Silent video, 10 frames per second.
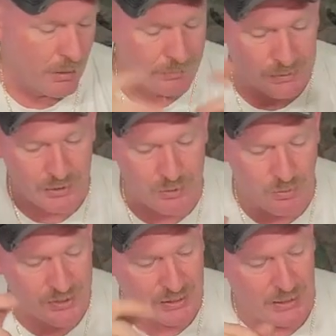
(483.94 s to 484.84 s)
Because
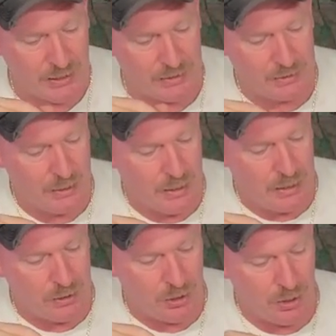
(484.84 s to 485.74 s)
once again,
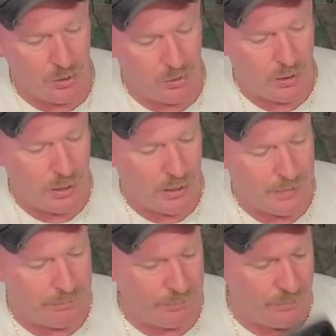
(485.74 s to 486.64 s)
you
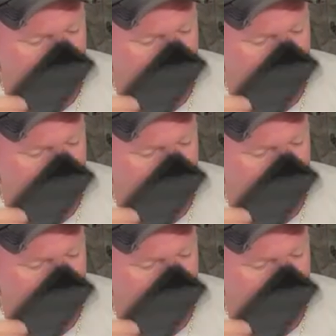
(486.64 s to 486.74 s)
know,